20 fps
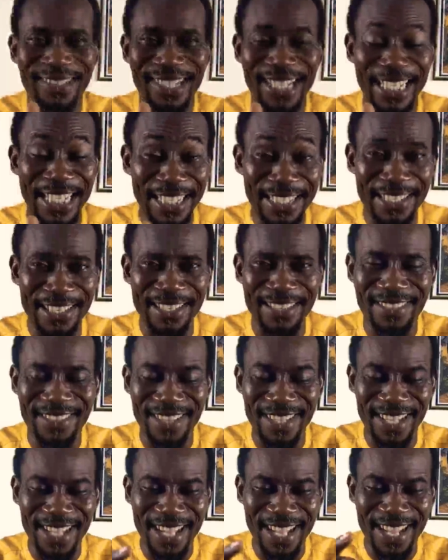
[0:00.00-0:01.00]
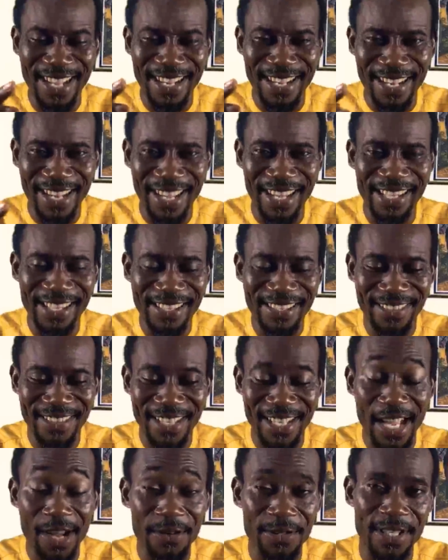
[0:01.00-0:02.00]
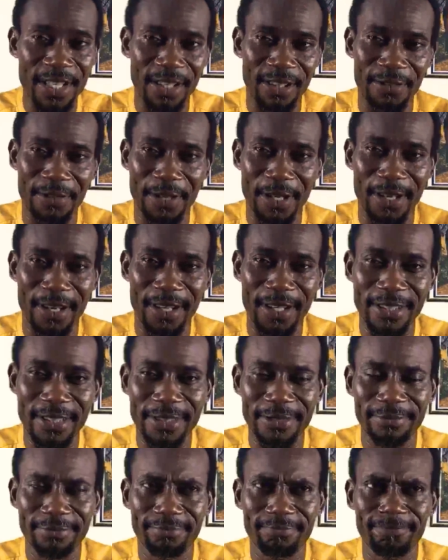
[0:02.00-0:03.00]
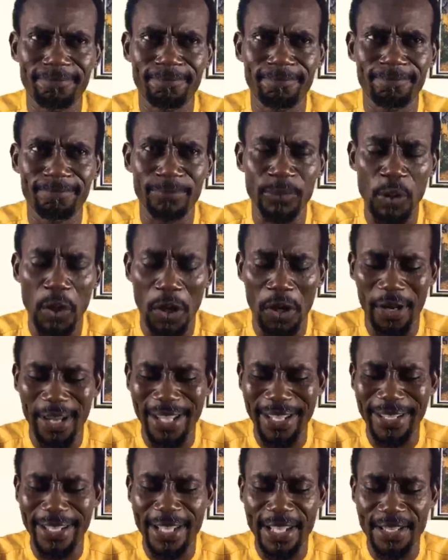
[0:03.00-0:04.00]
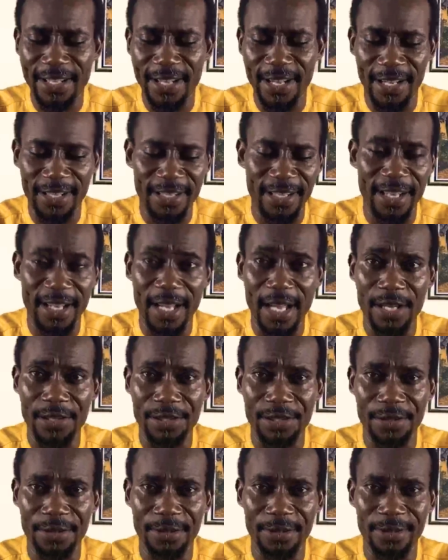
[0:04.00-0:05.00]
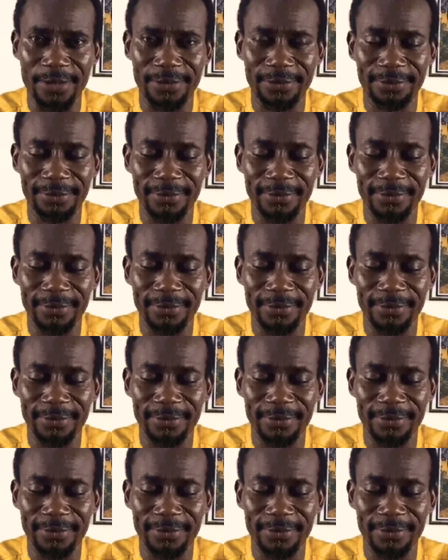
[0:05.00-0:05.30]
And it is engage the counsel of God, or engage God in a counsel.